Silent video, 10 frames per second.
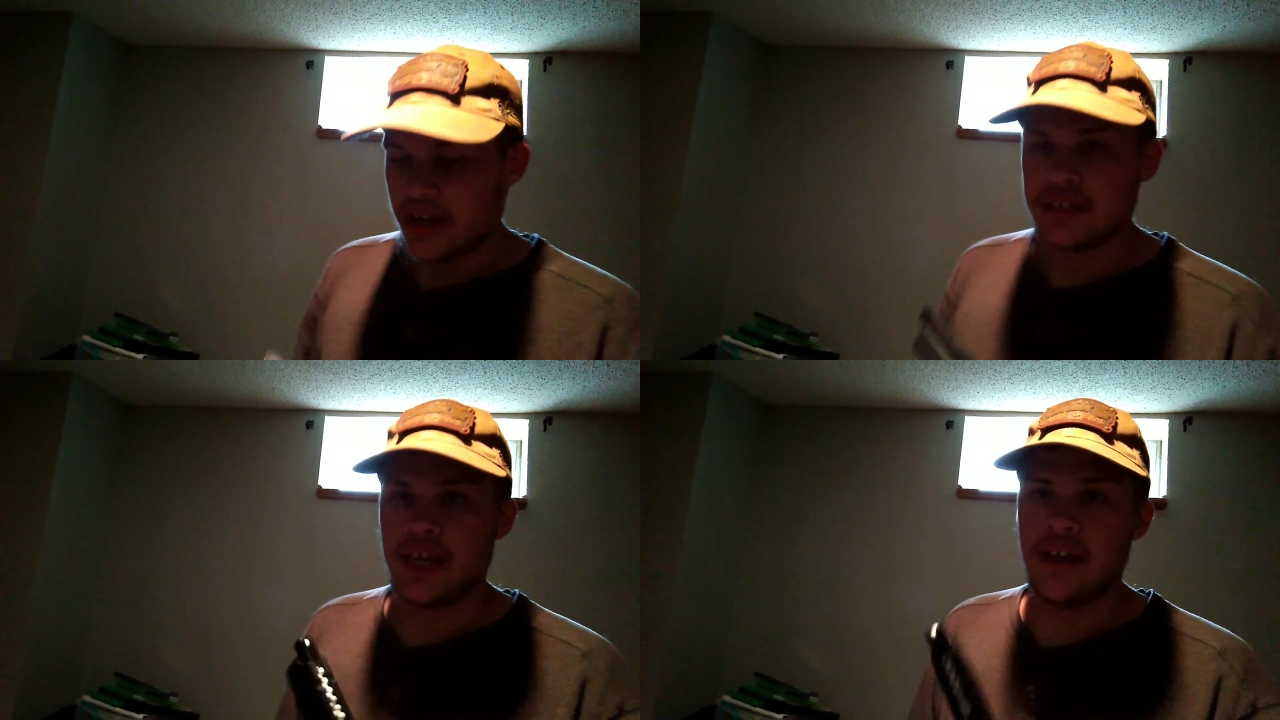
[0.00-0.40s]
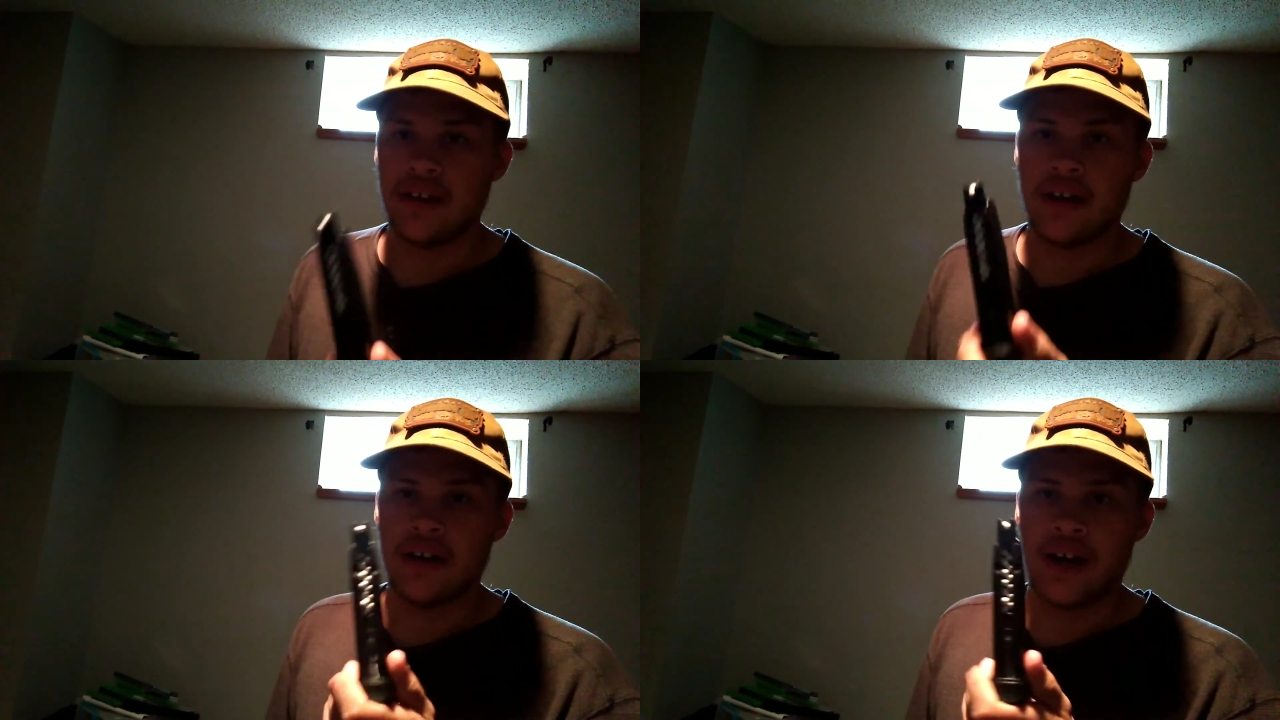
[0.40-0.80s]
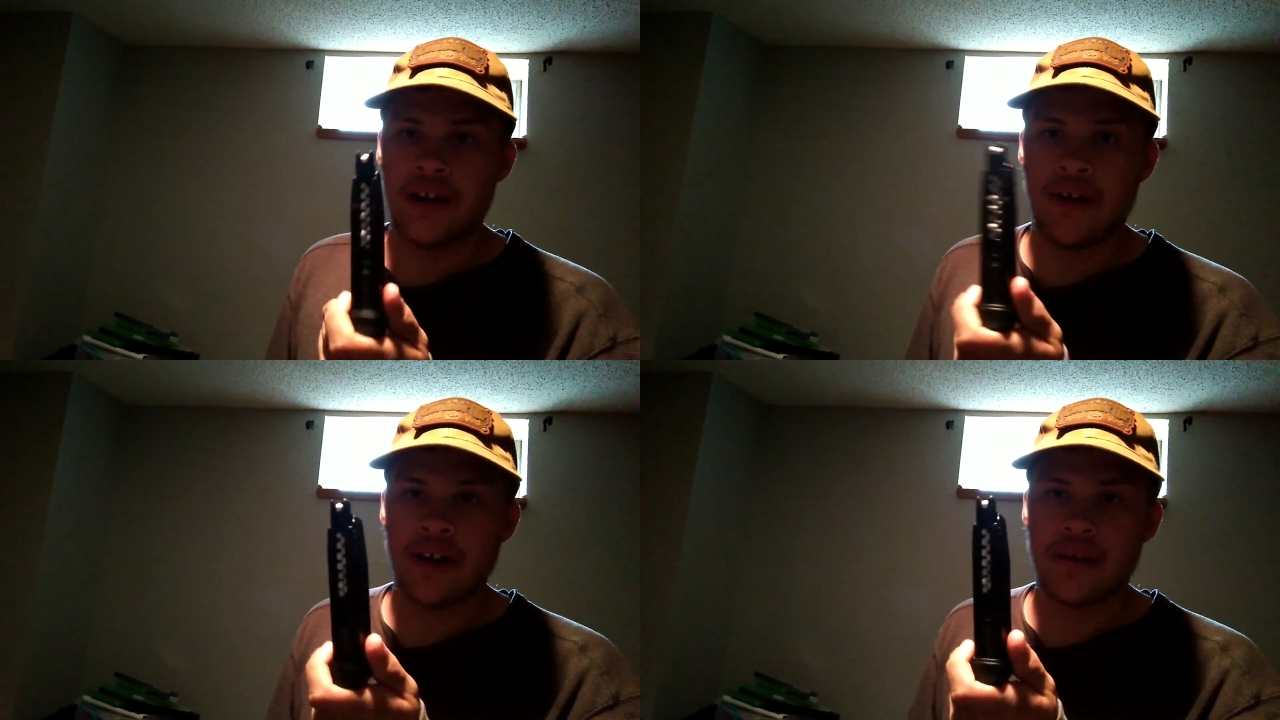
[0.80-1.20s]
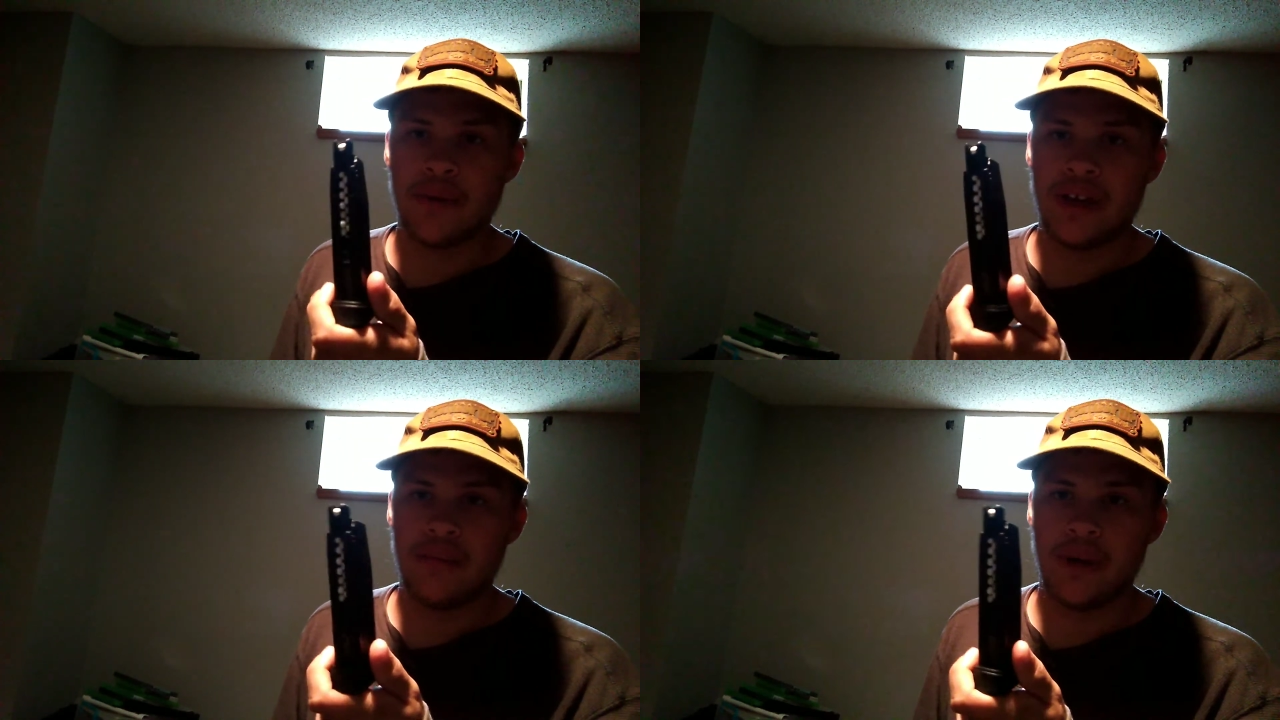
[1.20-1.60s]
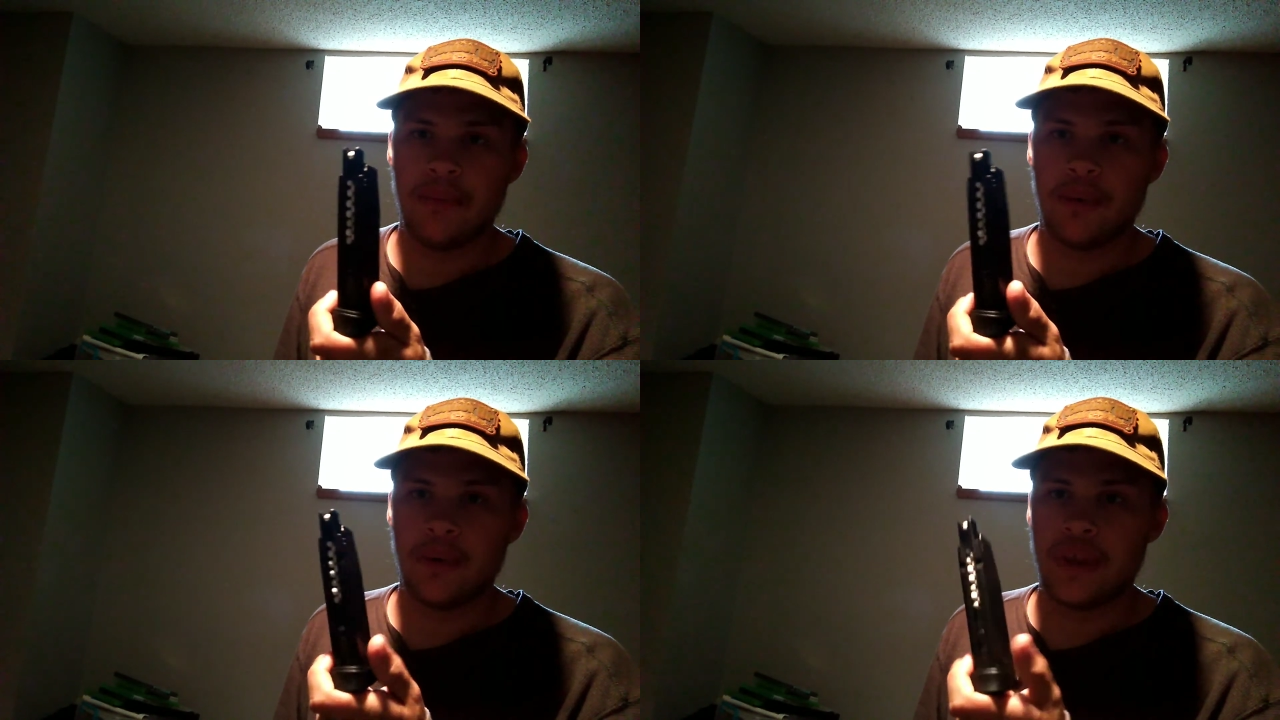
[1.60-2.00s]
handgun. I'd recommend
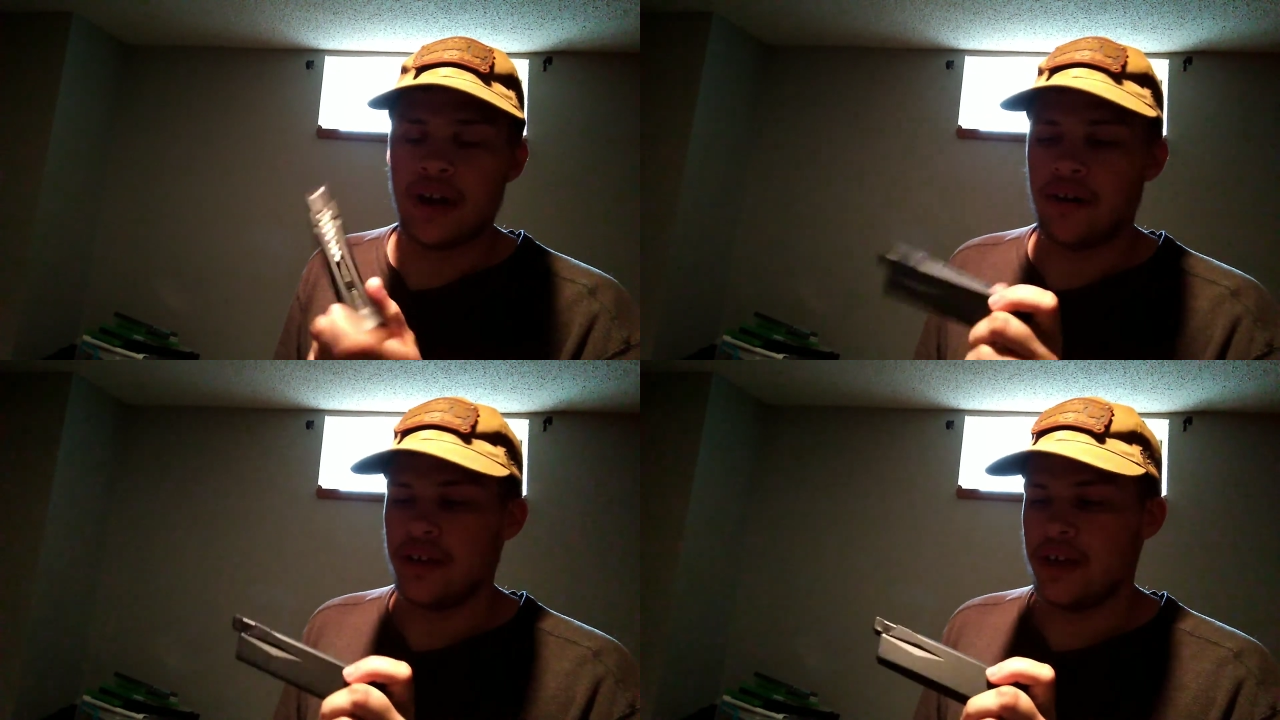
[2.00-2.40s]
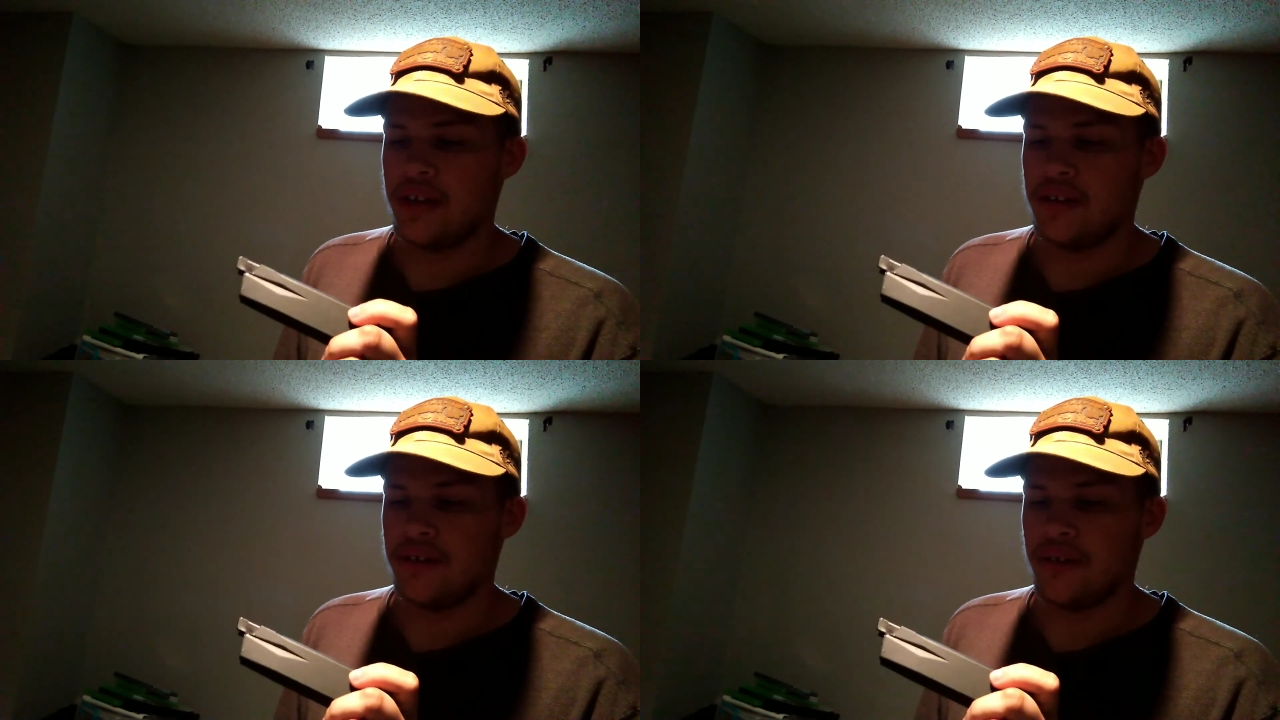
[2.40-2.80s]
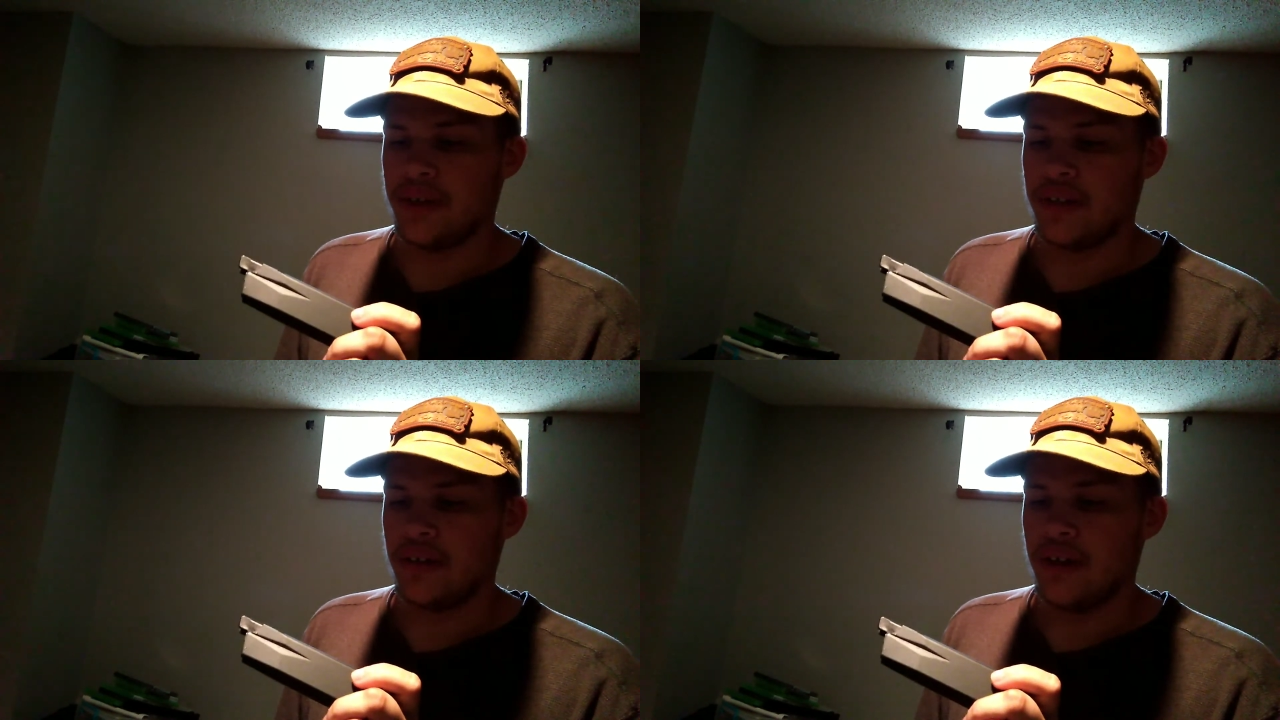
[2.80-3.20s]
people that are getting into it,